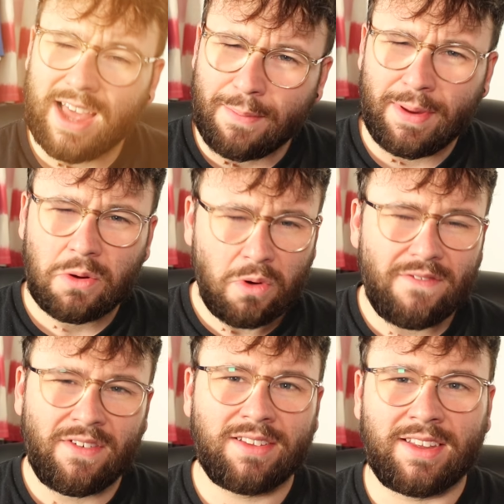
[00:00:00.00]
A bit quite
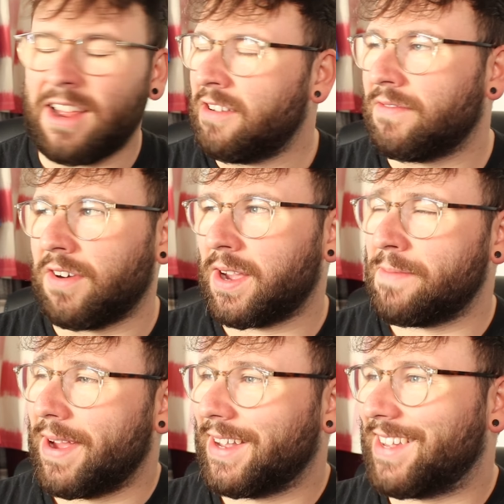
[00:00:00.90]
fancy. That don't
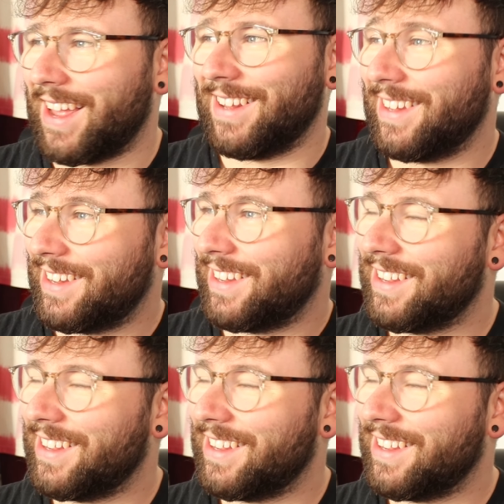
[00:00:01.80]
fucking make sense.